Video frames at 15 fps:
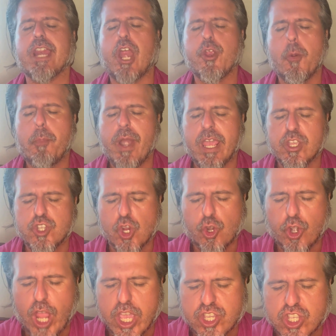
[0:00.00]
that you bring to
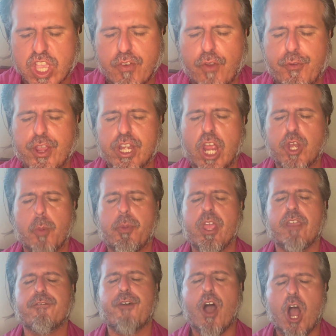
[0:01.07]
creation, everything that you
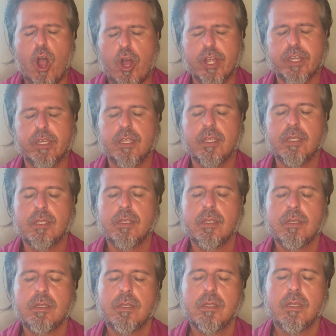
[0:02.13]
bring forward
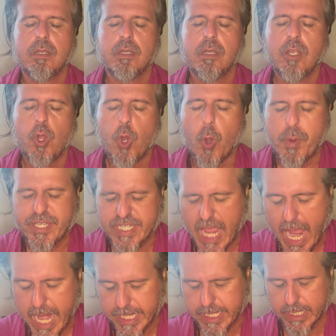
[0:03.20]
will be
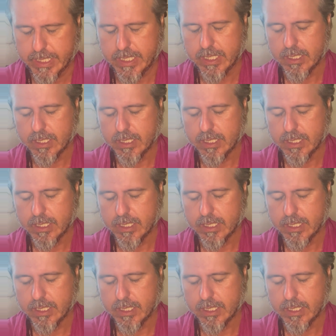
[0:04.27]
tainted